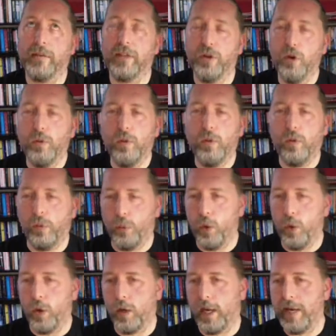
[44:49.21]
the normal
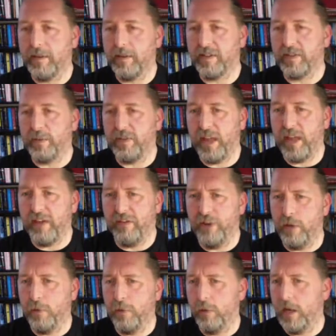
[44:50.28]
Warglaives with their
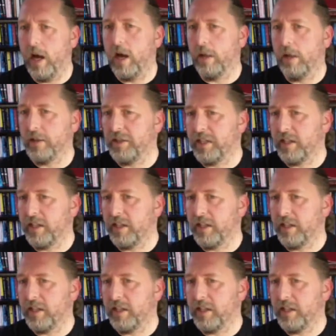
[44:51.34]
thermal lance